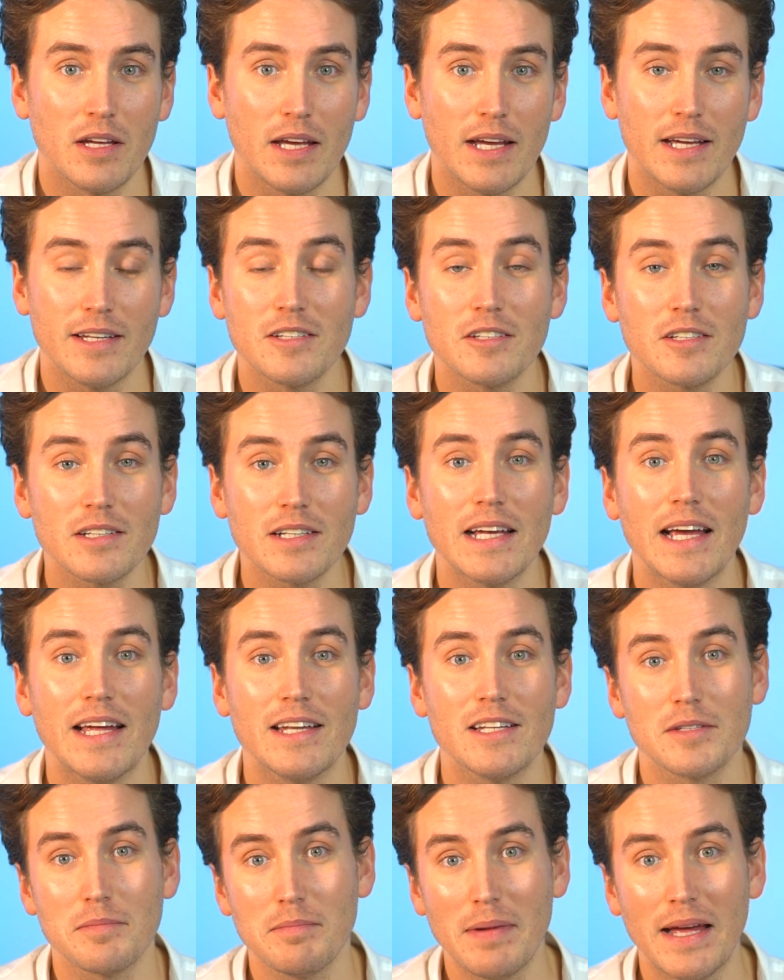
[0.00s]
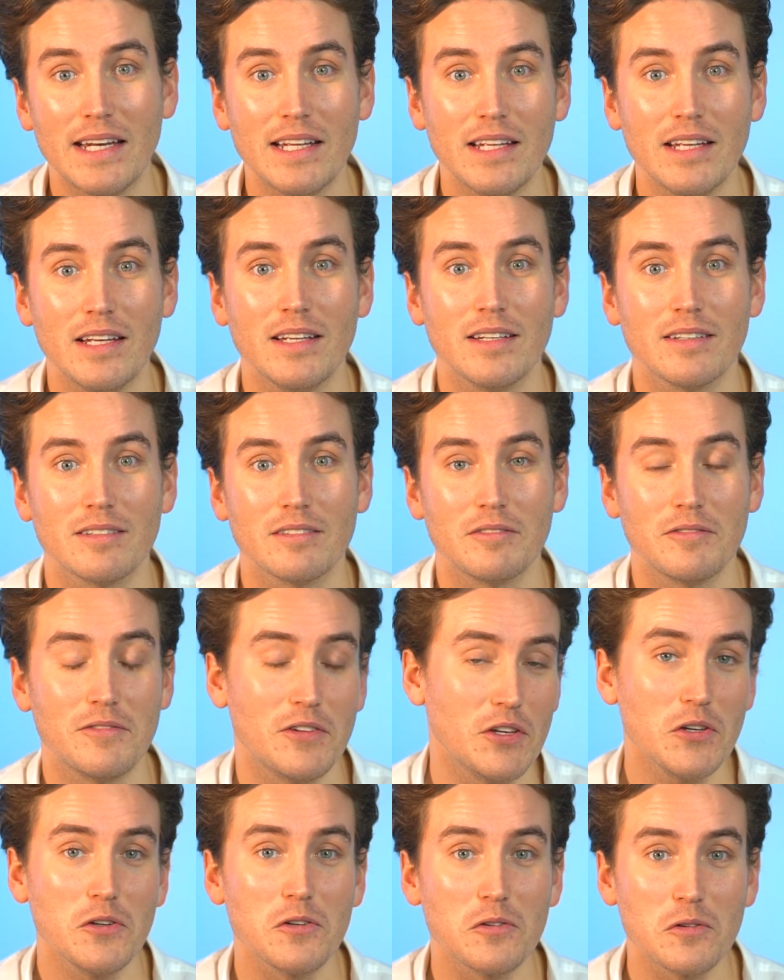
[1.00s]
it doesn't get as many
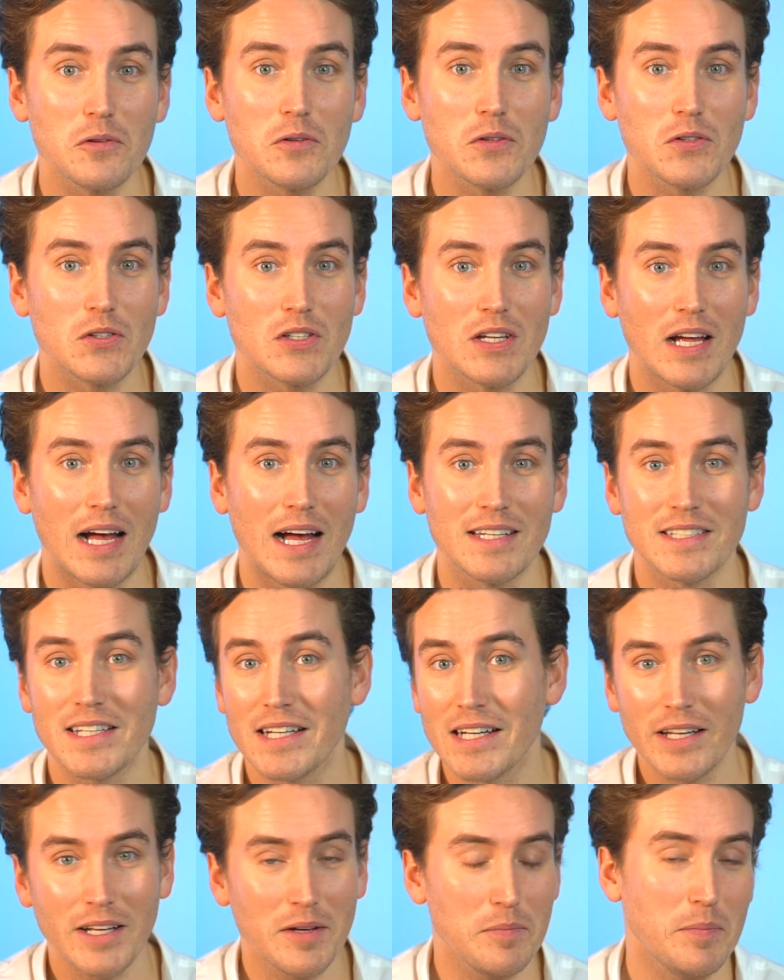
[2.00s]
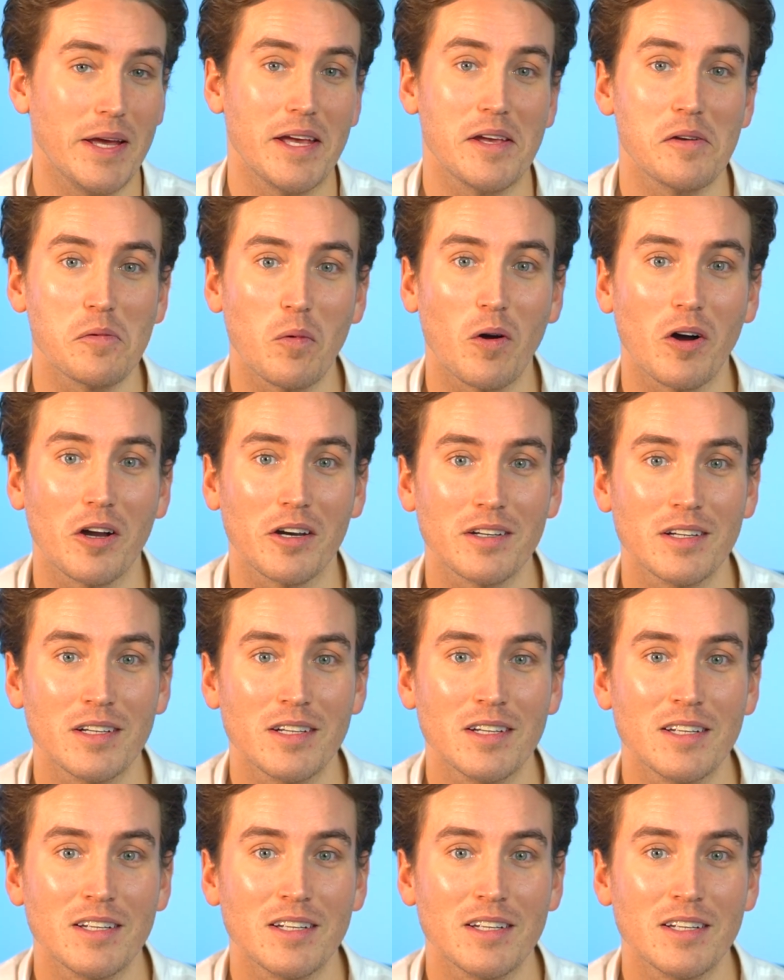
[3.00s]
views as a clickbaity one.